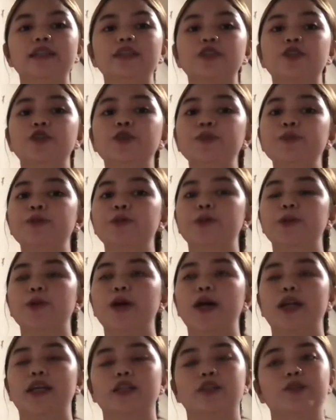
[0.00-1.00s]
Group 2
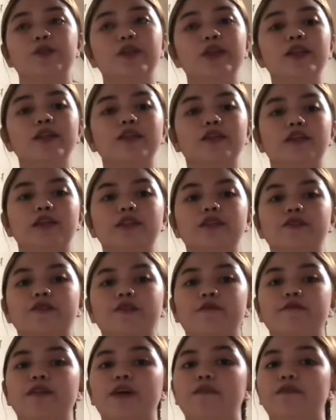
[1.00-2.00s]
and a student nurse from
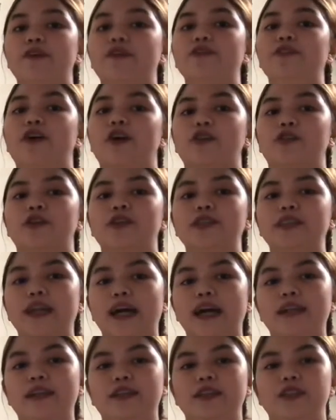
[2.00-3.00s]
Davao Doctors
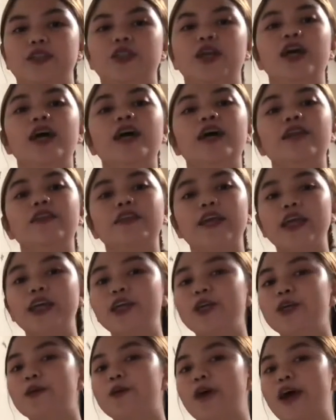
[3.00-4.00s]
College. Thank
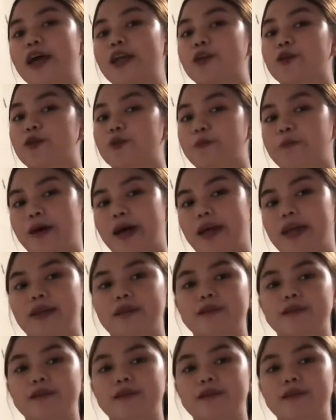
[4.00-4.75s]
you and goodbye.